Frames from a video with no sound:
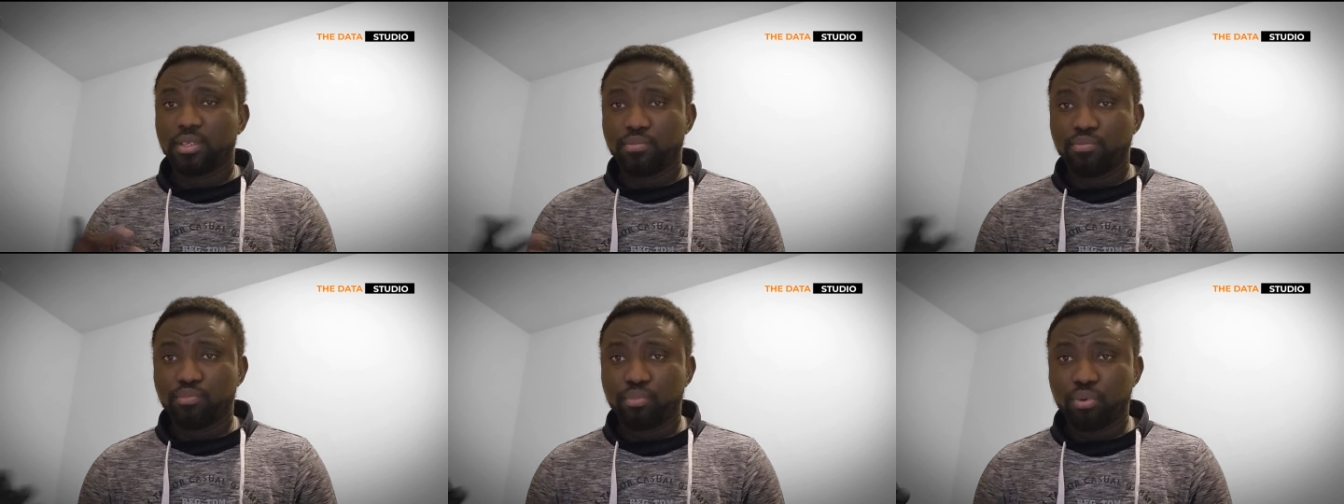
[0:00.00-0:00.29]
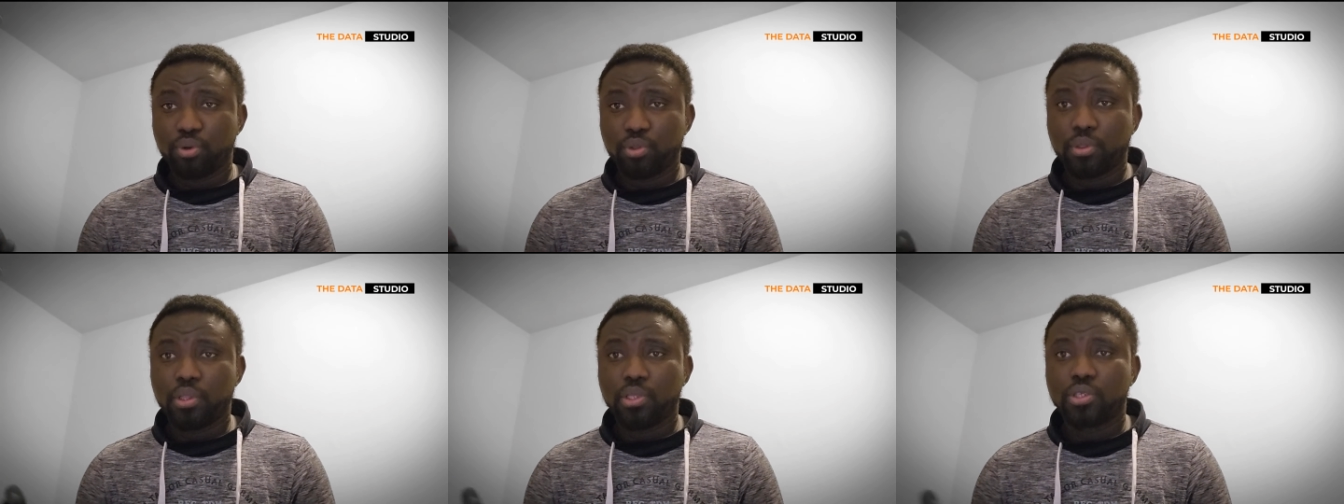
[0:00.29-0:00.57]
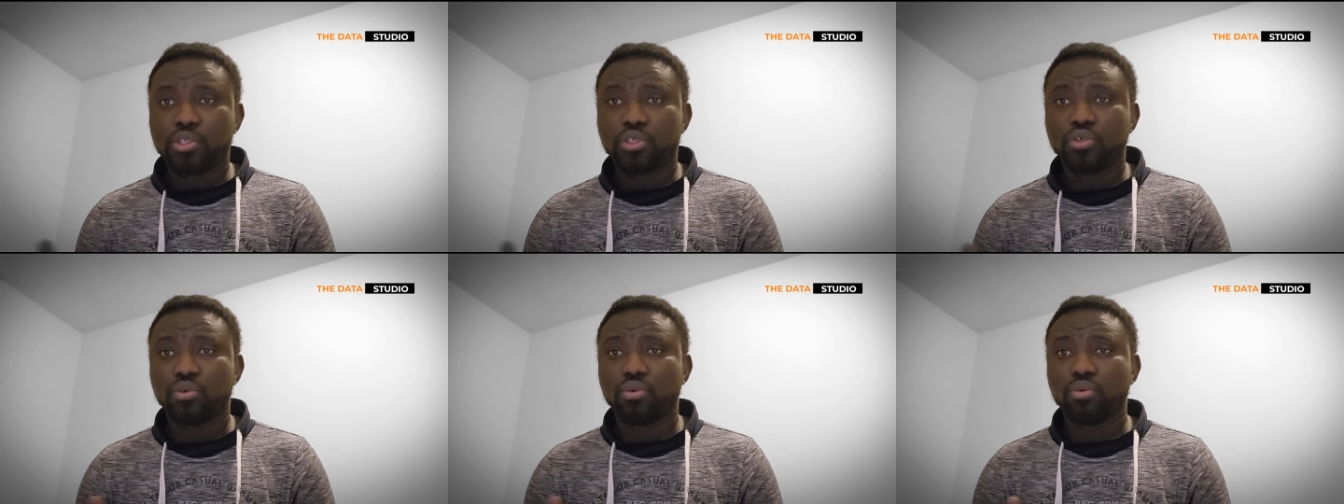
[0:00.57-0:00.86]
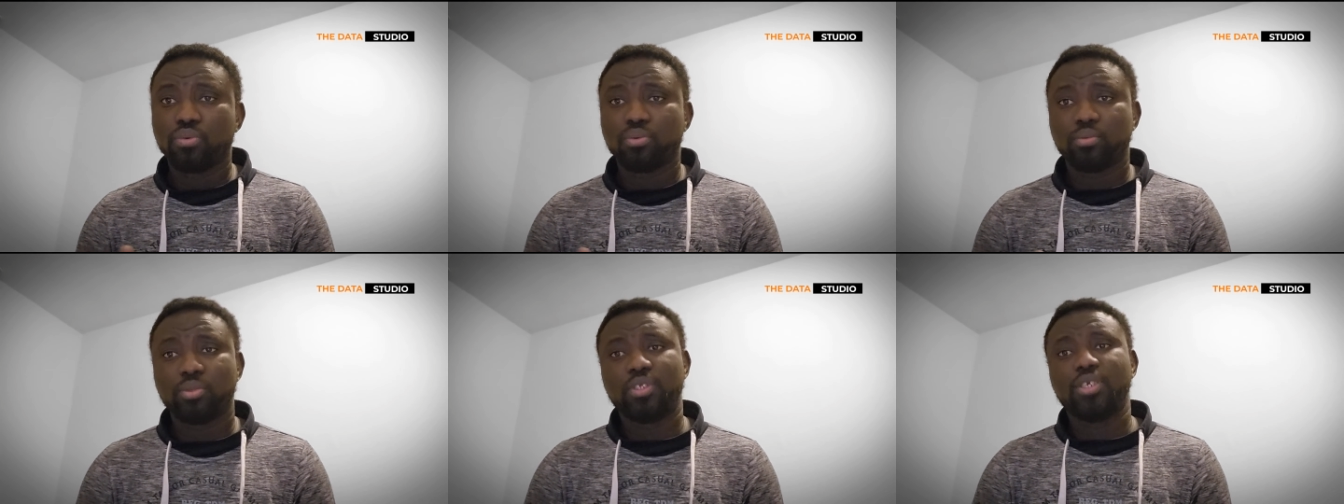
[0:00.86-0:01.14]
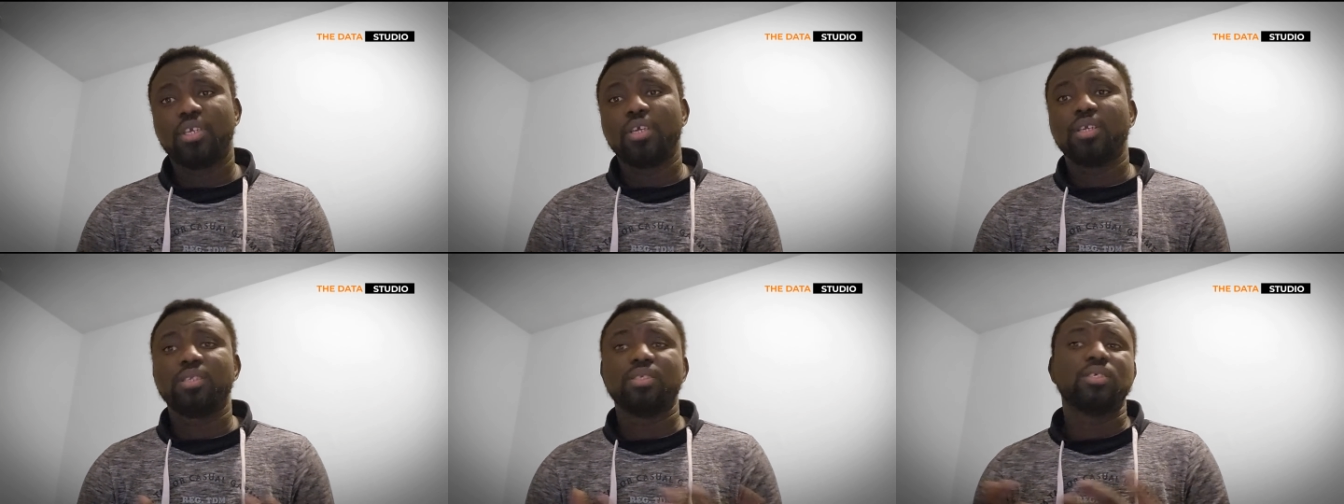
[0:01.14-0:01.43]
in both, so
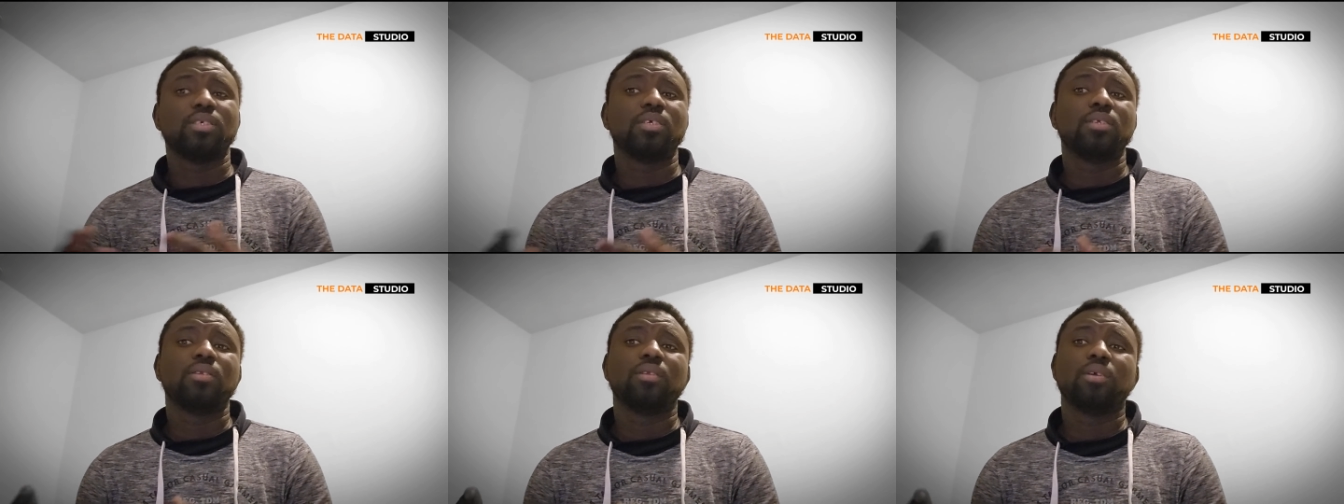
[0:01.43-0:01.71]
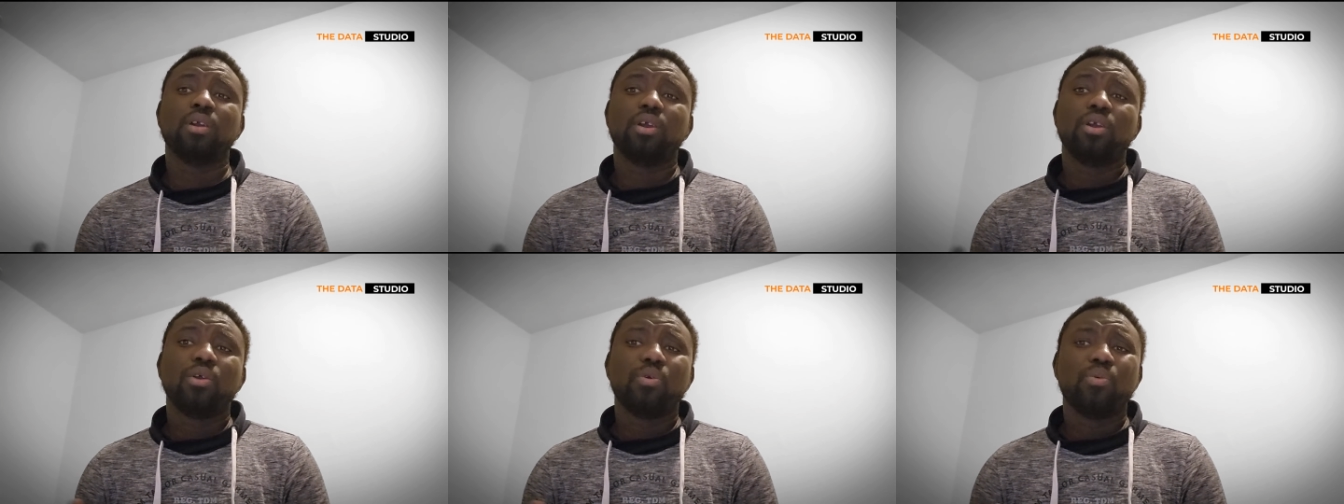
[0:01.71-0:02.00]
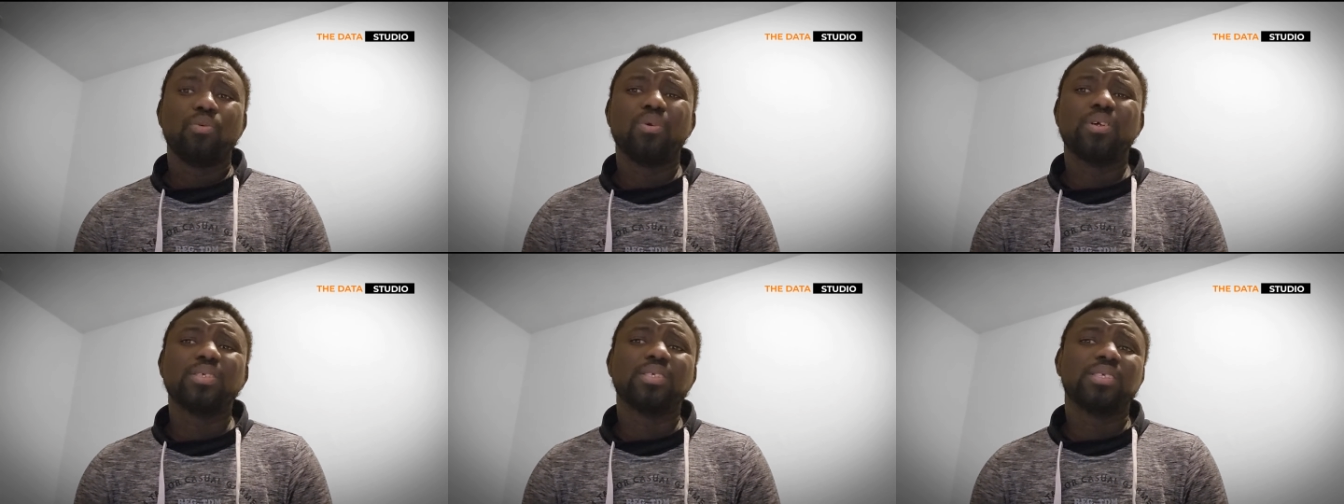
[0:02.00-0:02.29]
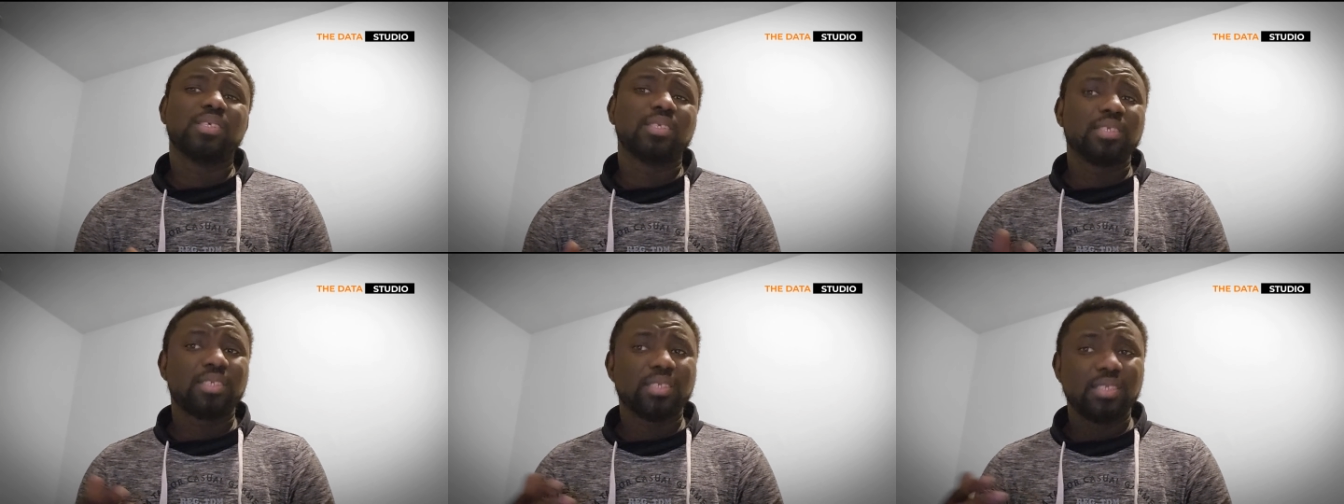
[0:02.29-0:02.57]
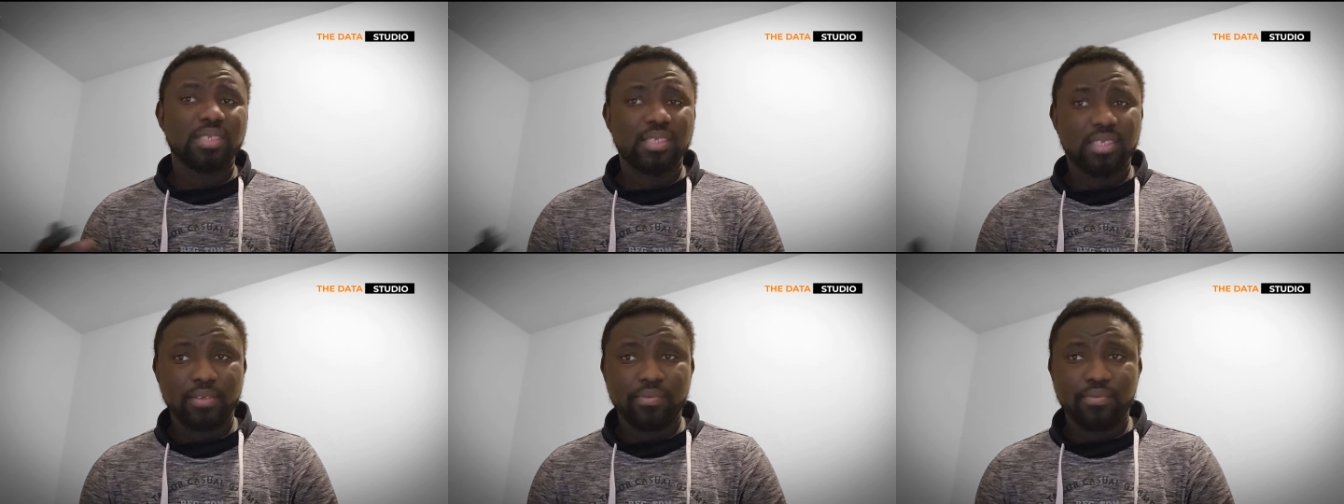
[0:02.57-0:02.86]
changing wasn't
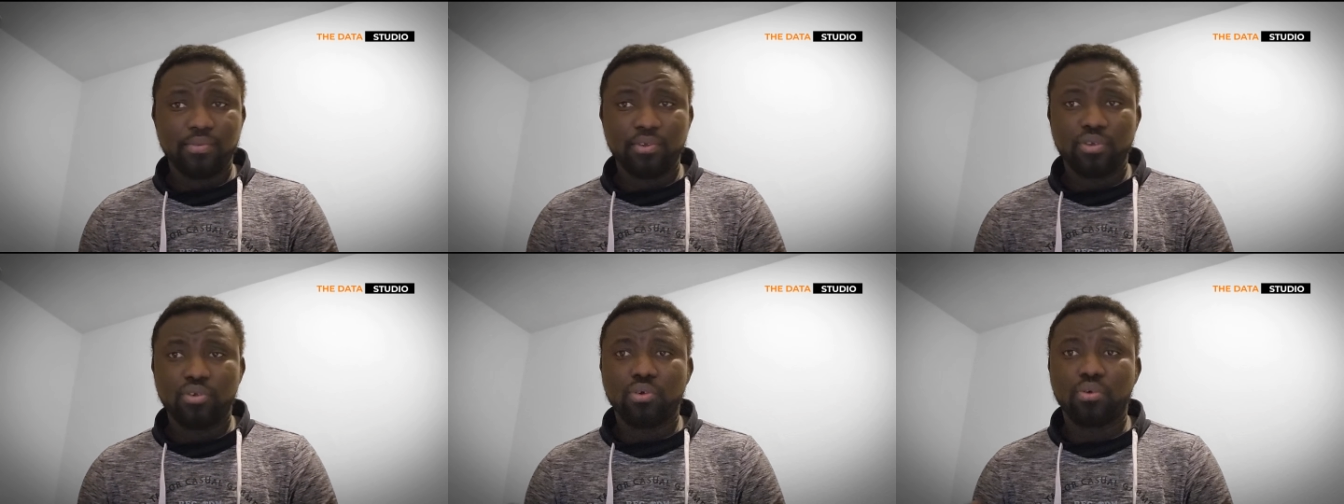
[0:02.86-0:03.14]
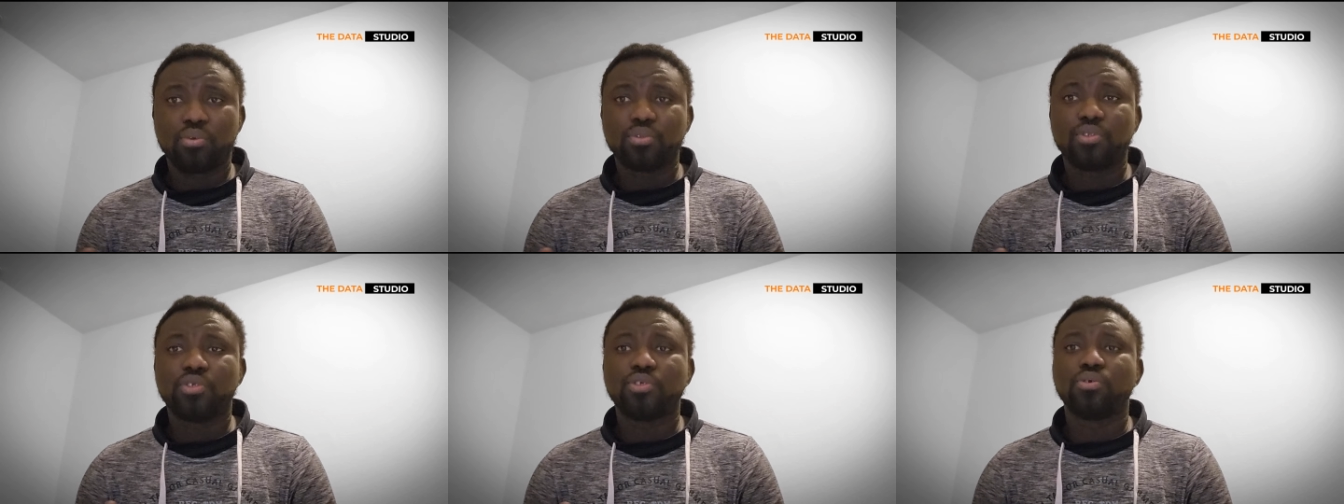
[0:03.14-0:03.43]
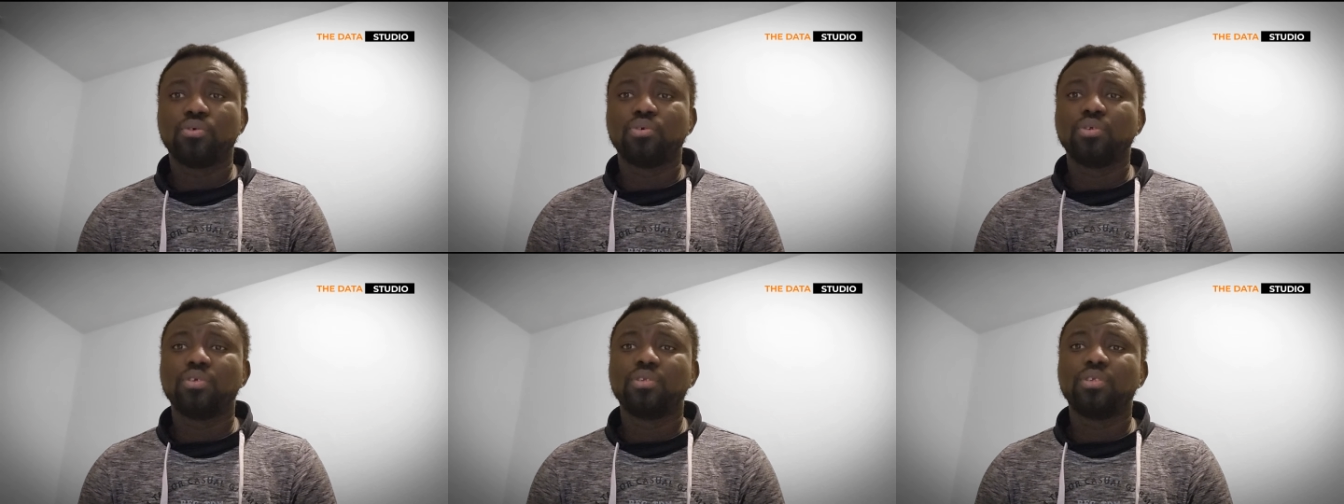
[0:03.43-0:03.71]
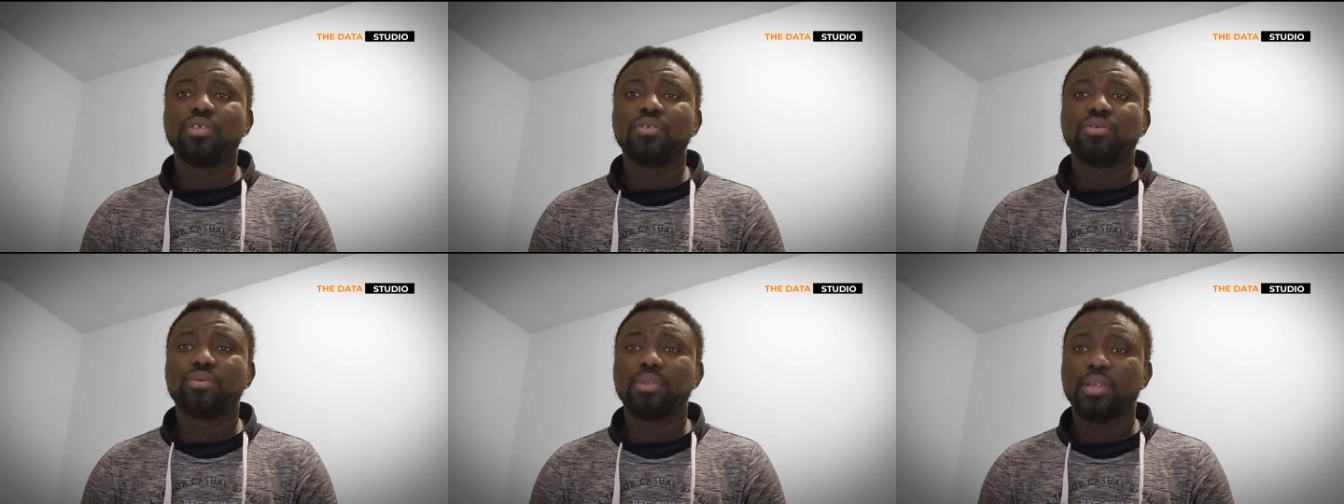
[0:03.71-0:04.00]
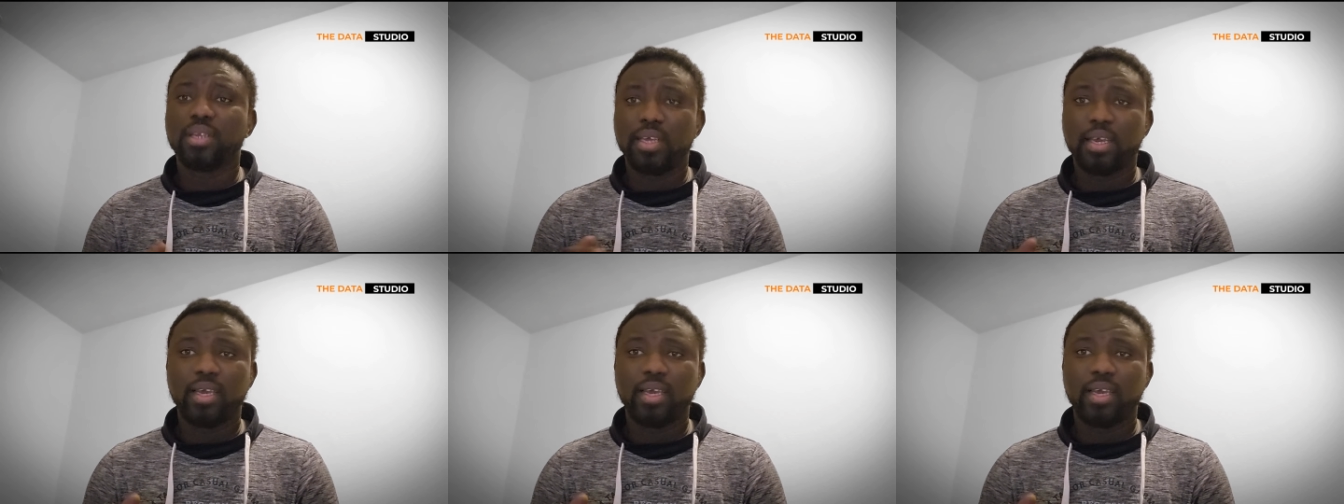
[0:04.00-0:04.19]
difficult. So you need to